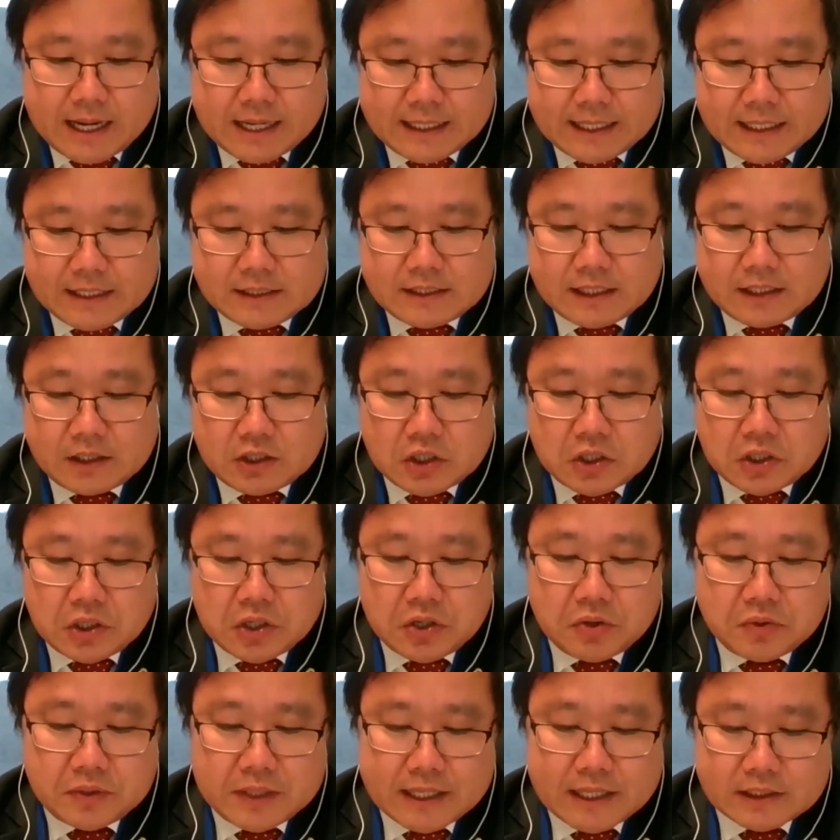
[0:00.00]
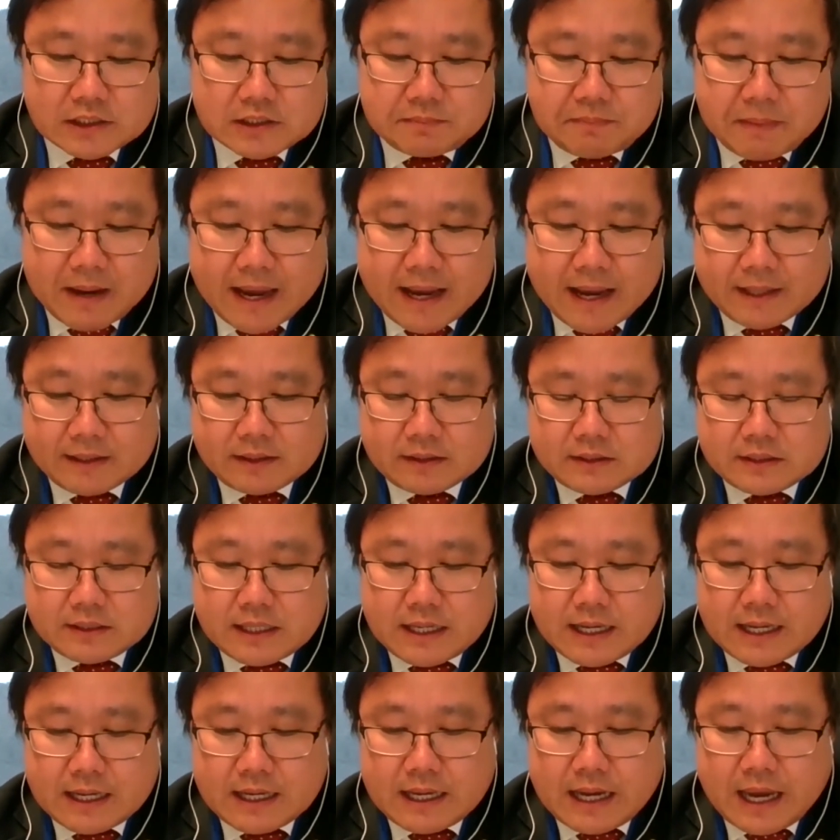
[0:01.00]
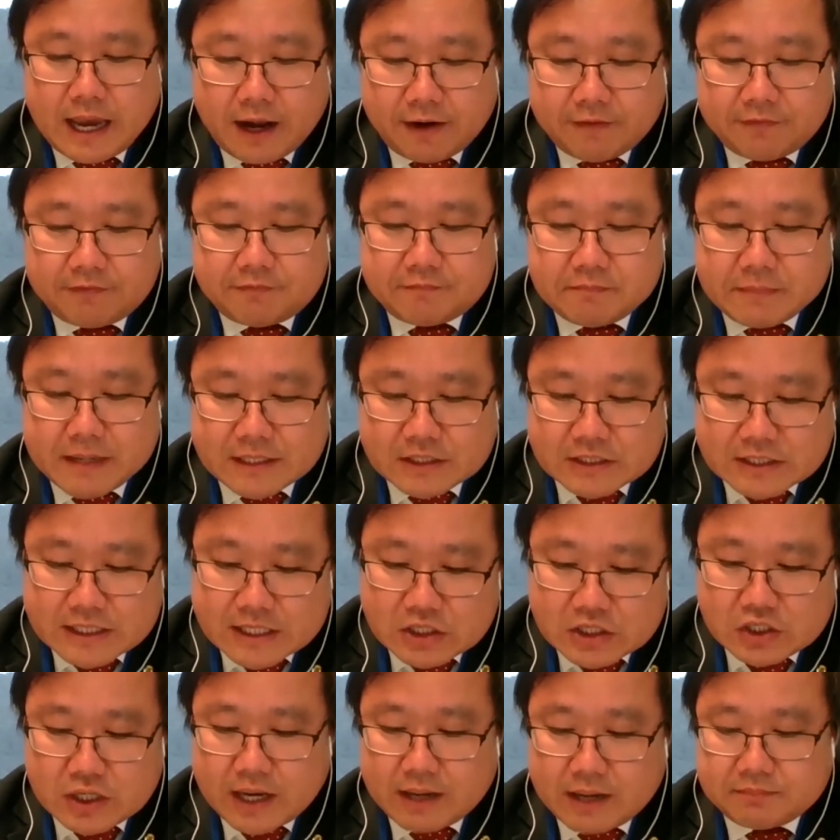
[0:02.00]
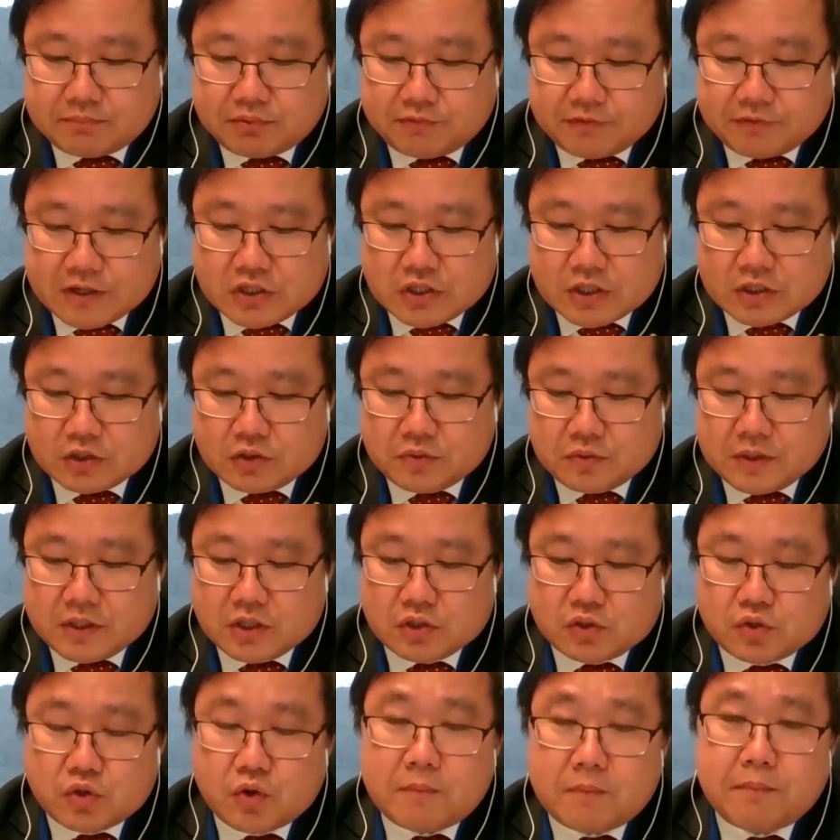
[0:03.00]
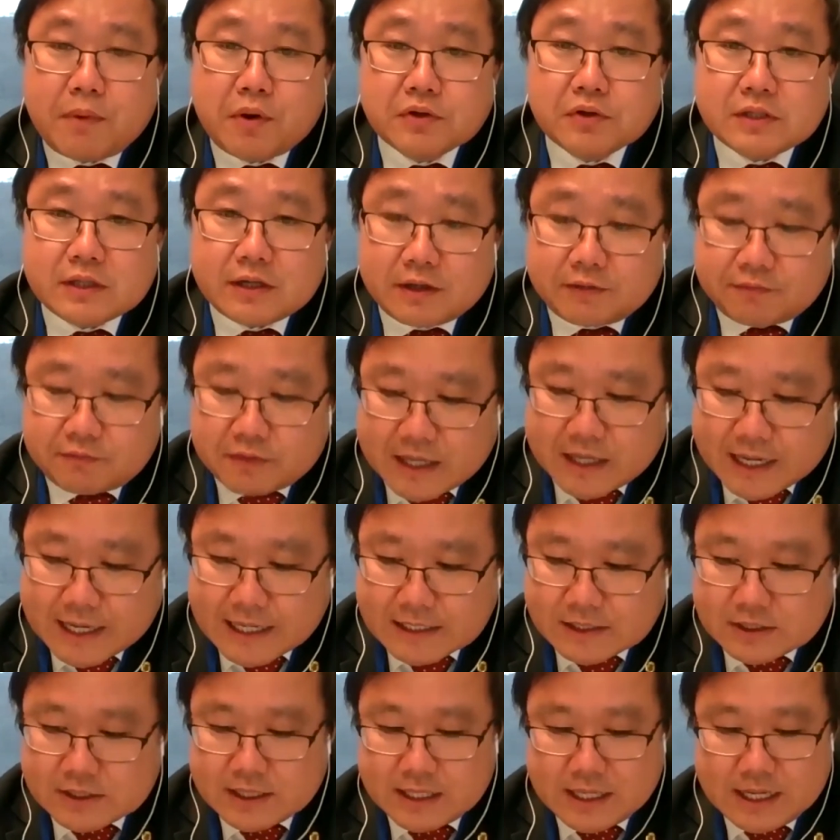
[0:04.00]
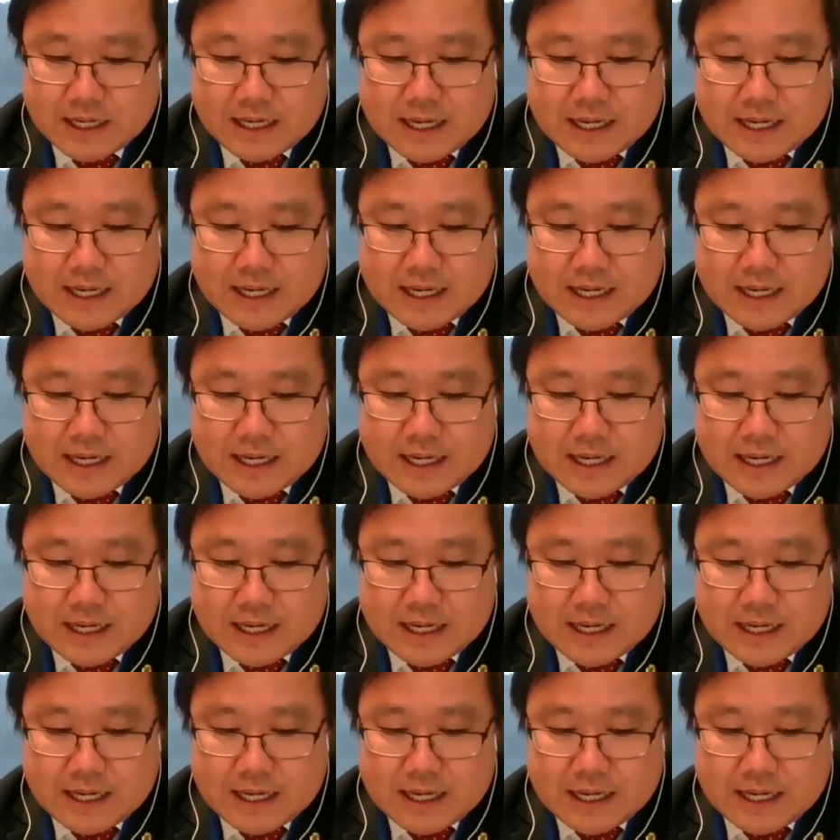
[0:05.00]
This include expand health message and provision to ensure positive case